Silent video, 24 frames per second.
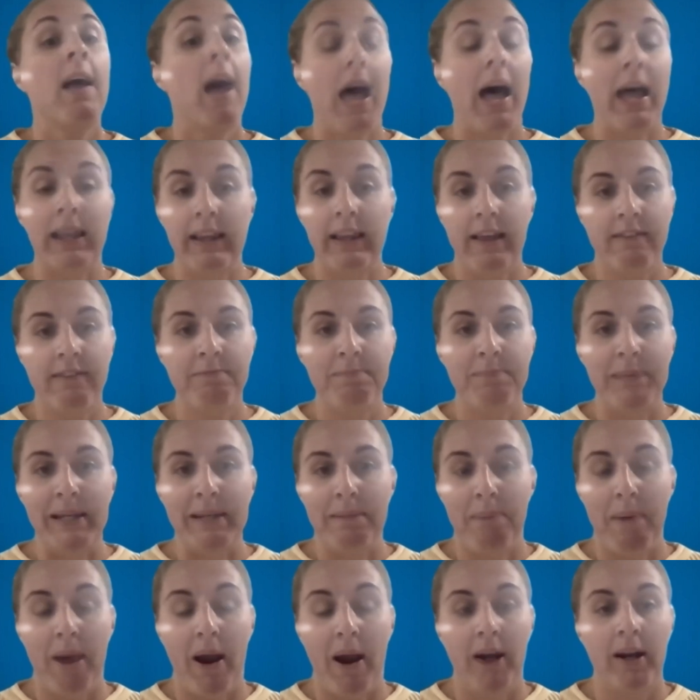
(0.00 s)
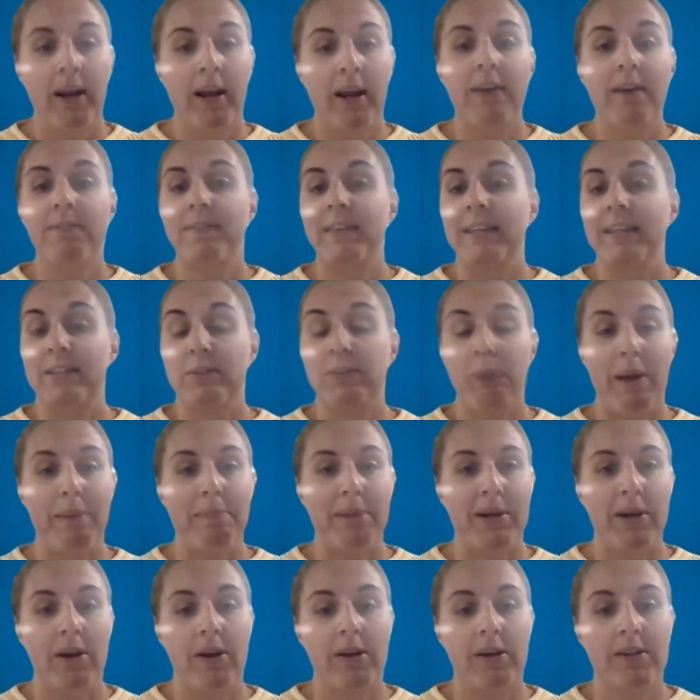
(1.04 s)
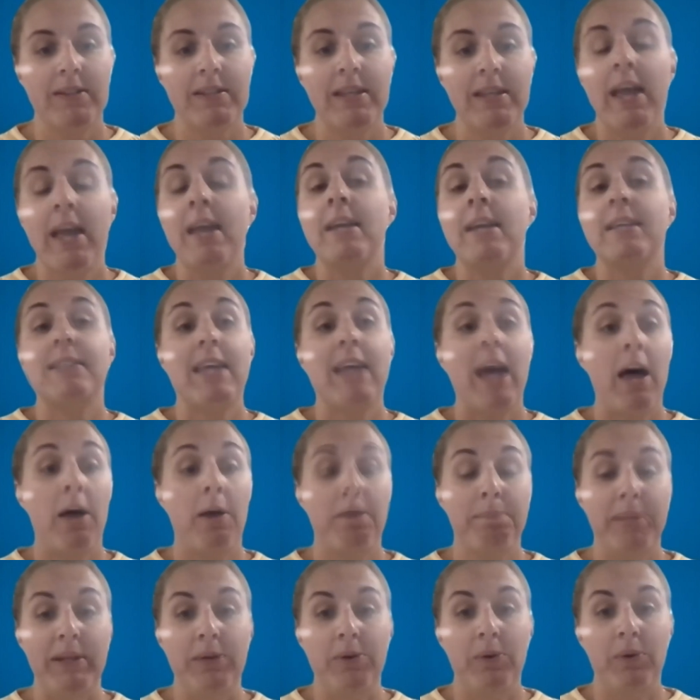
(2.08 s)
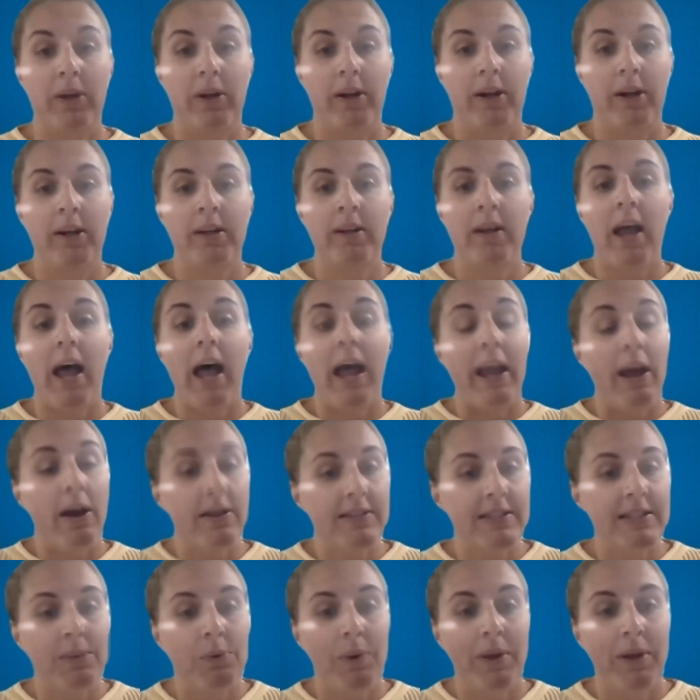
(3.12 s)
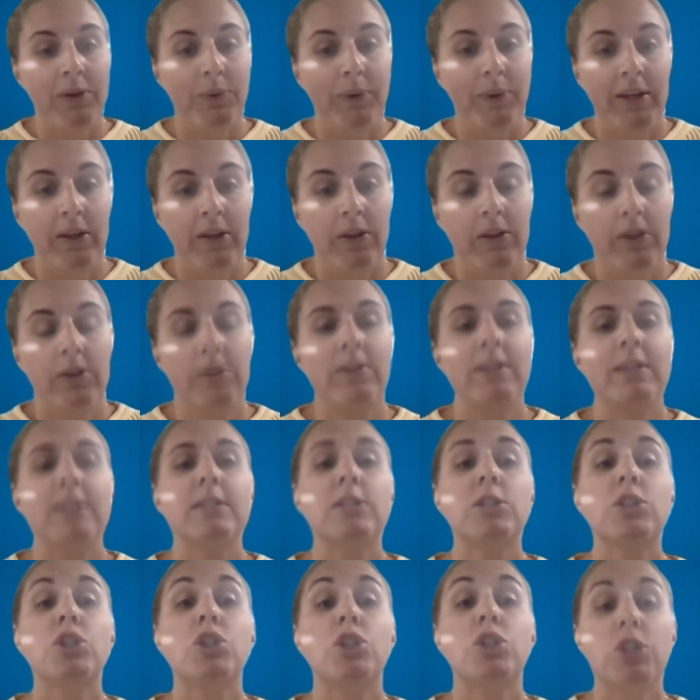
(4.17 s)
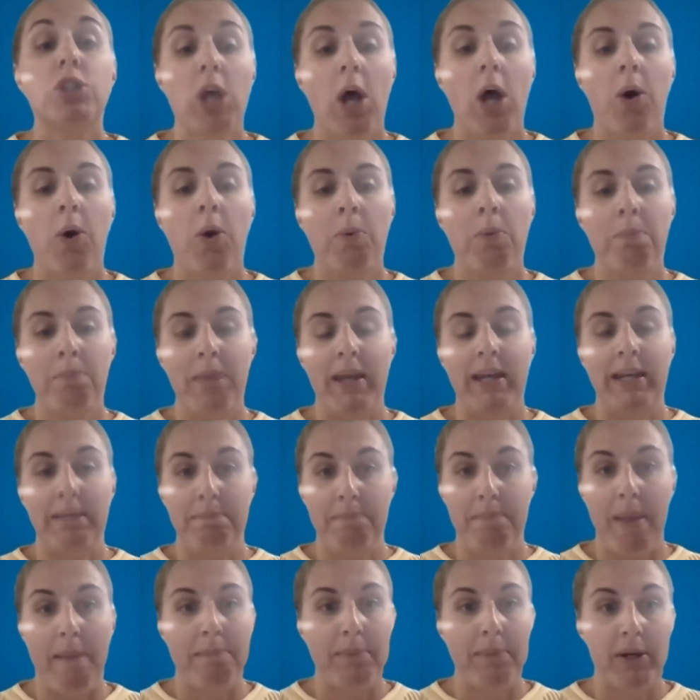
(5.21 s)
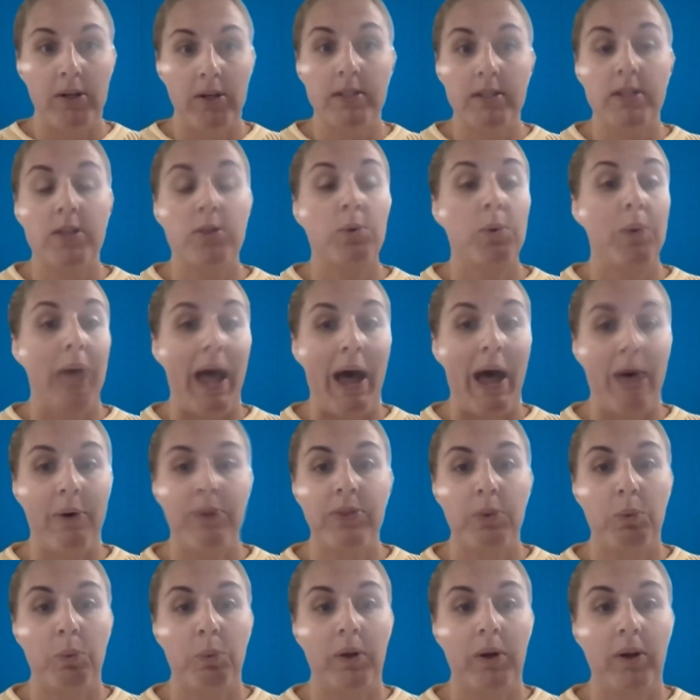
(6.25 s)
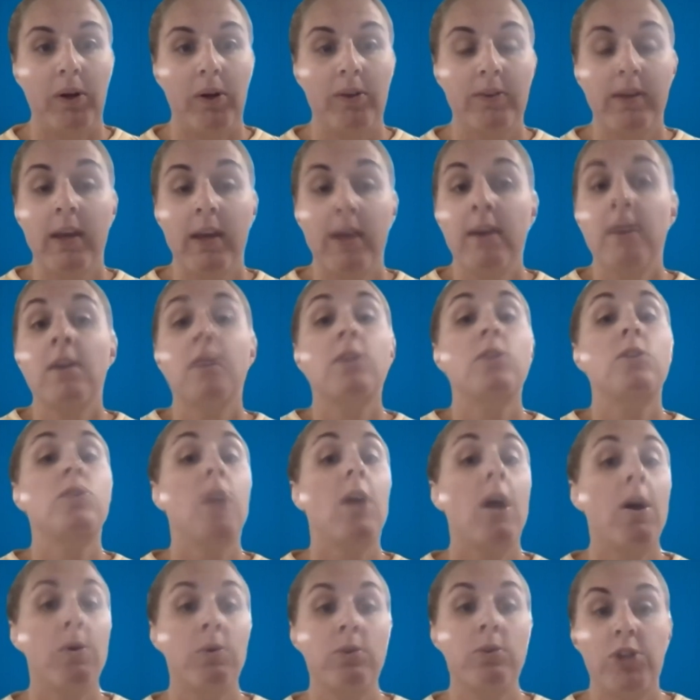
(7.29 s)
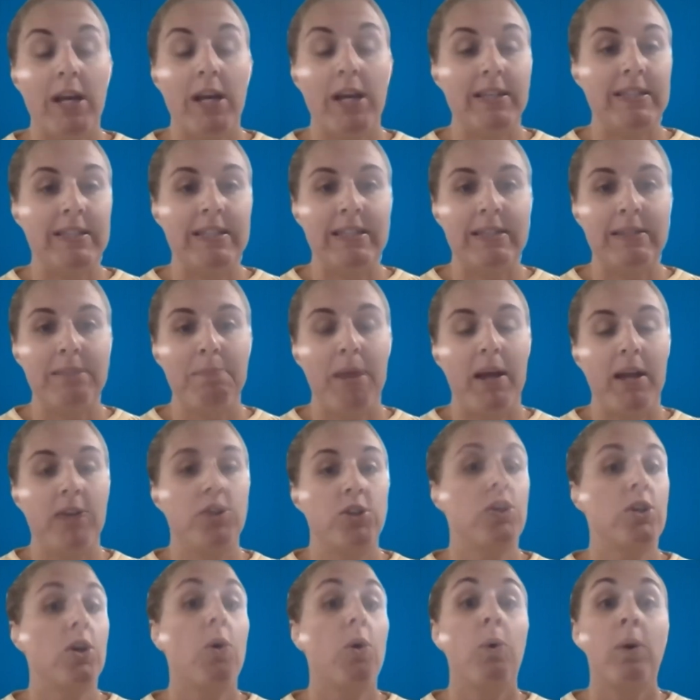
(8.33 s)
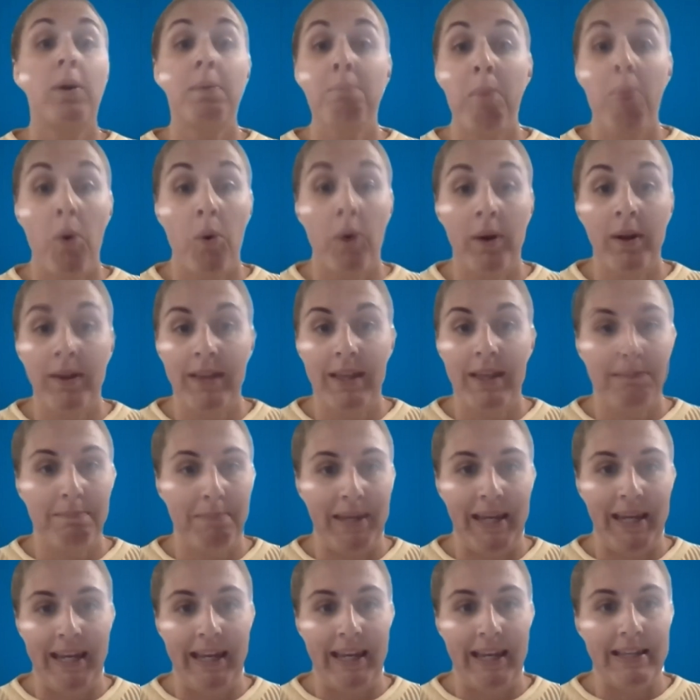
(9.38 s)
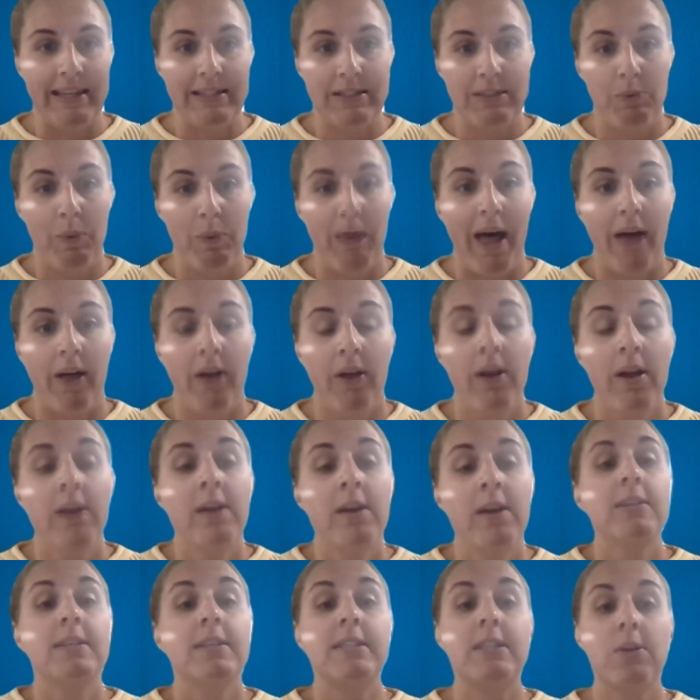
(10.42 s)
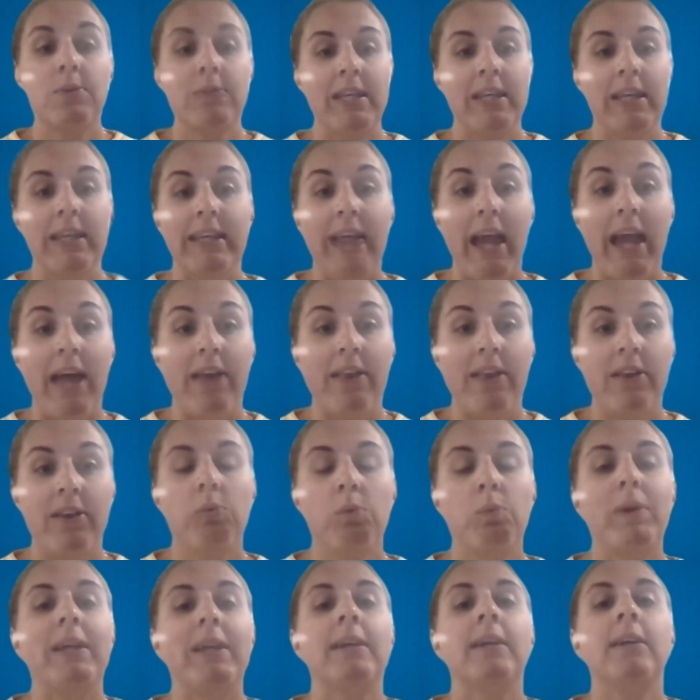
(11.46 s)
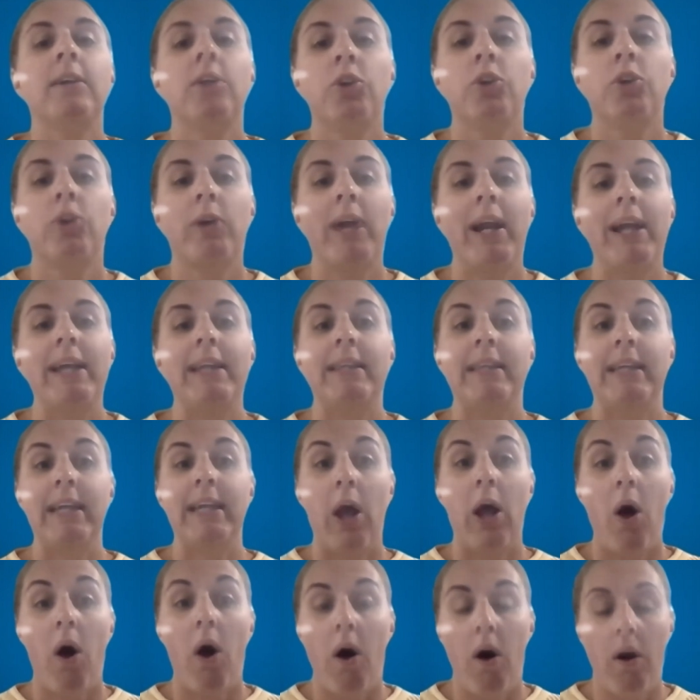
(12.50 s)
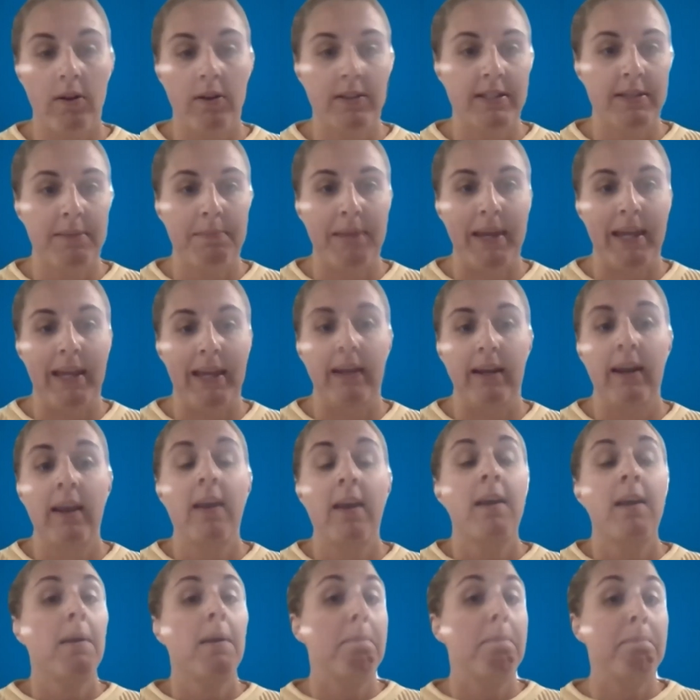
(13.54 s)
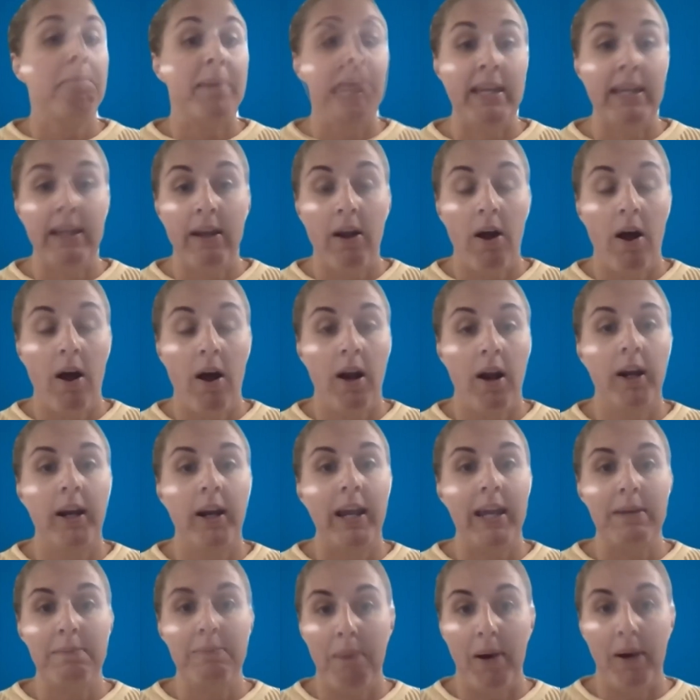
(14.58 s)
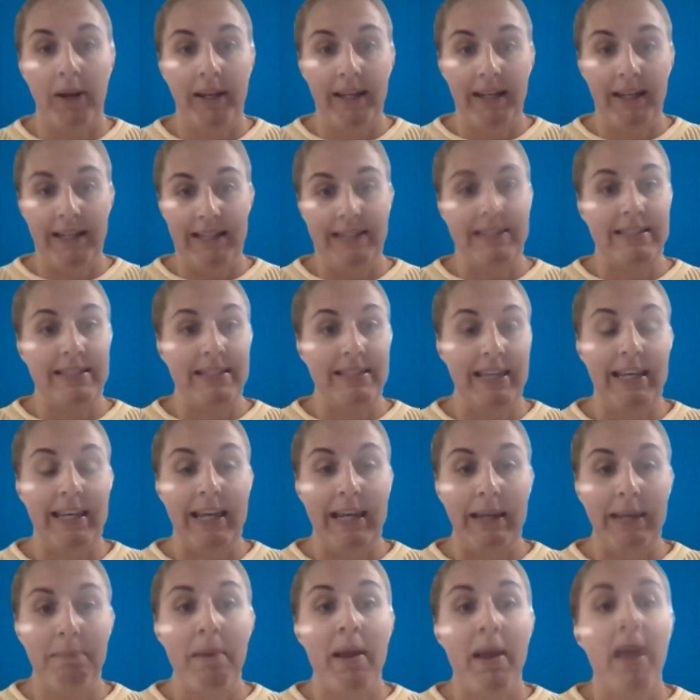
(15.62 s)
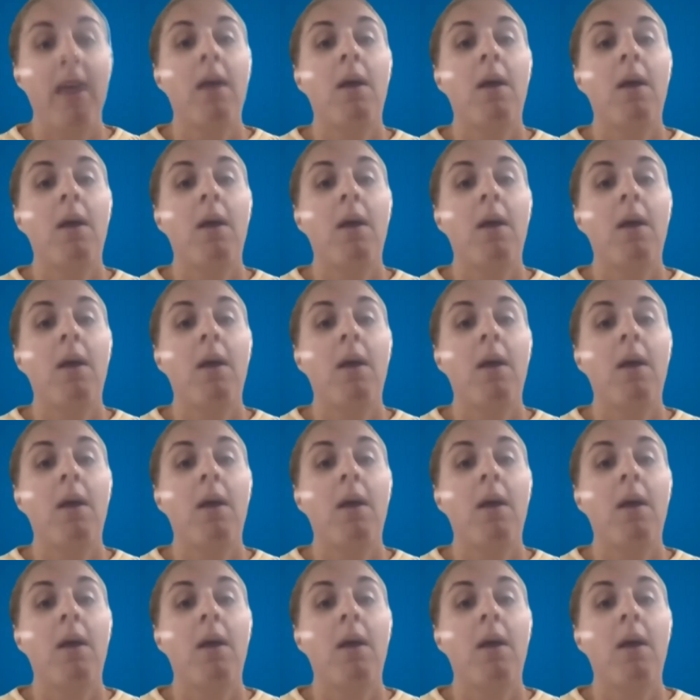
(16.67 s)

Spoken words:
I love being part of these webinars to help you learn. I also want to include that so many members throughout the world know just as much or more than me as well. So together we can create the ultimate PR and marketing team.